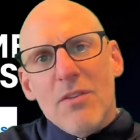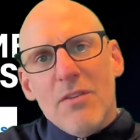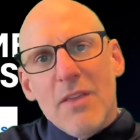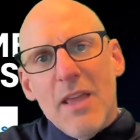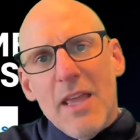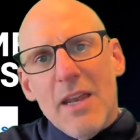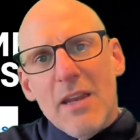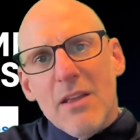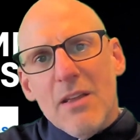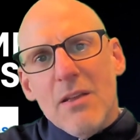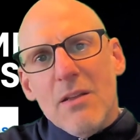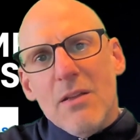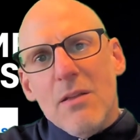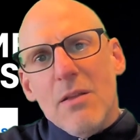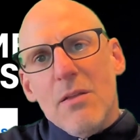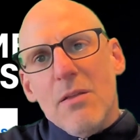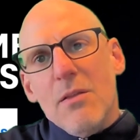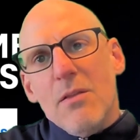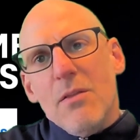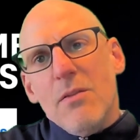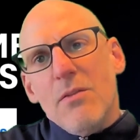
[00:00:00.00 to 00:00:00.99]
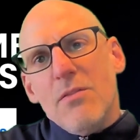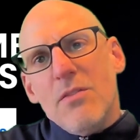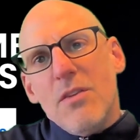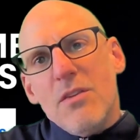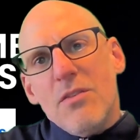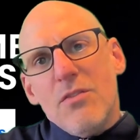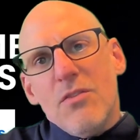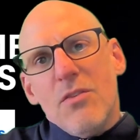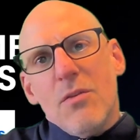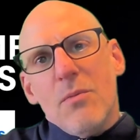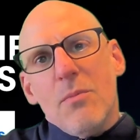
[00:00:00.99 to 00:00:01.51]
data
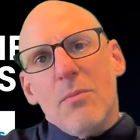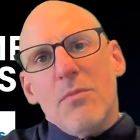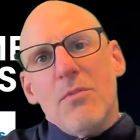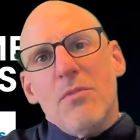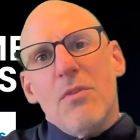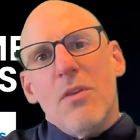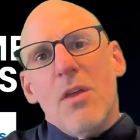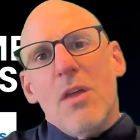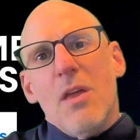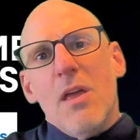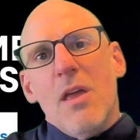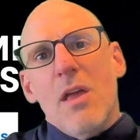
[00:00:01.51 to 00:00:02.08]
systems